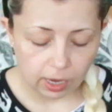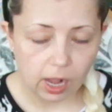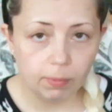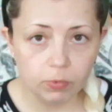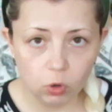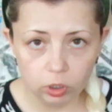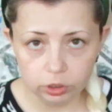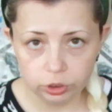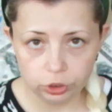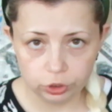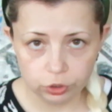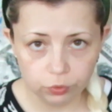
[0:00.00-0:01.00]
I'm going
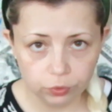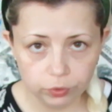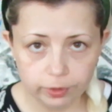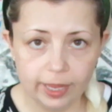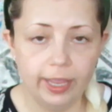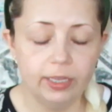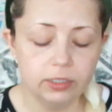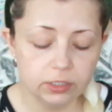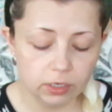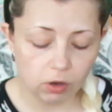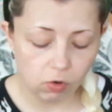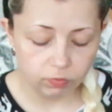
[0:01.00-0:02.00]
to show you
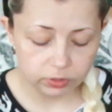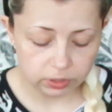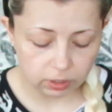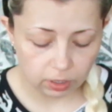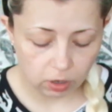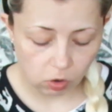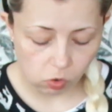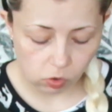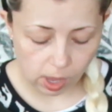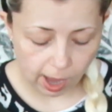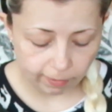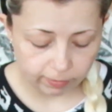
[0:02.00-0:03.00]
later obviously
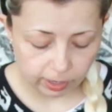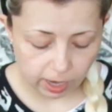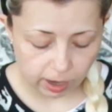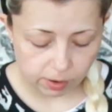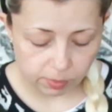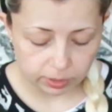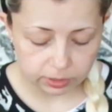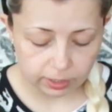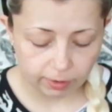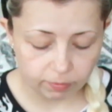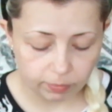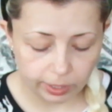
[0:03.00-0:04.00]
all other garments
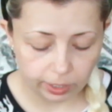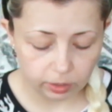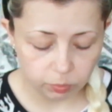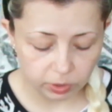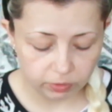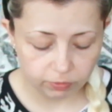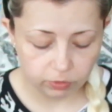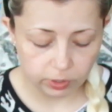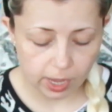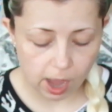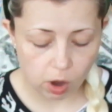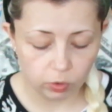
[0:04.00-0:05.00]
I've made, but for
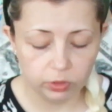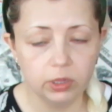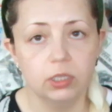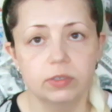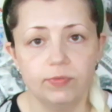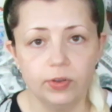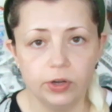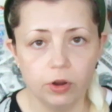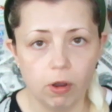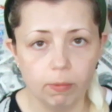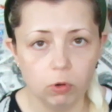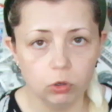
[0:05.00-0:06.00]
now in this
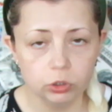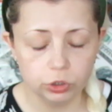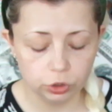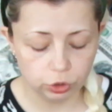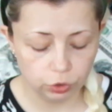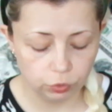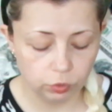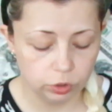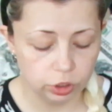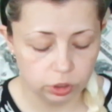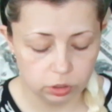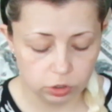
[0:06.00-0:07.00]
video I'm going to show you
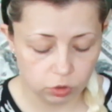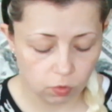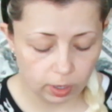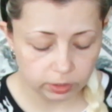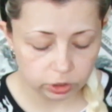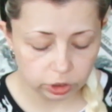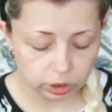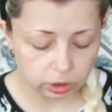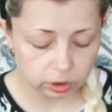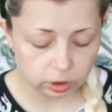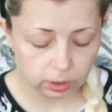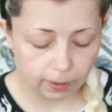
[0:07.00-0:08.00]
just
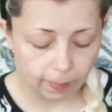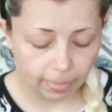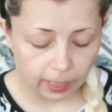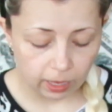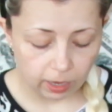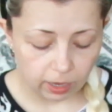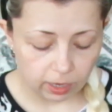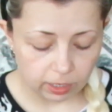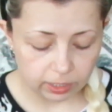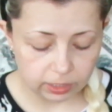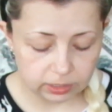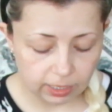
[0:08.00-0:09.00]
scrunchies,
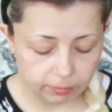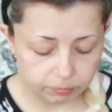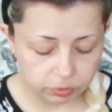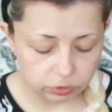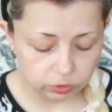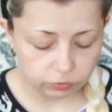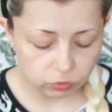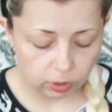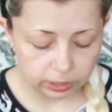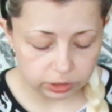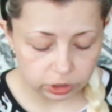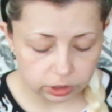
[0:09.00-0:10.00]
examples of
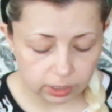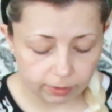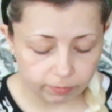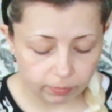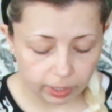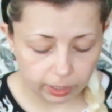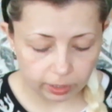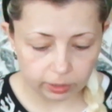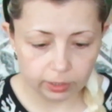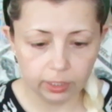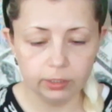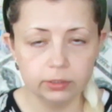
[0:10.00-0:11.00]
scrunchies I've
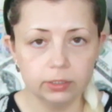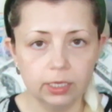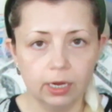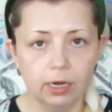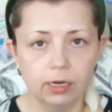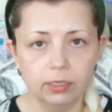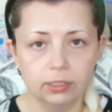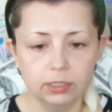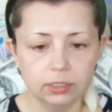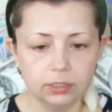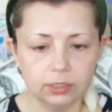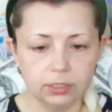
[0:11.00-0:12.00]
made, and
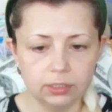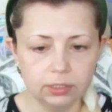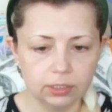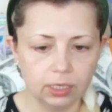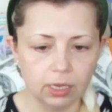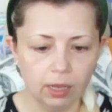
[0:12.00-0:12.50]
this is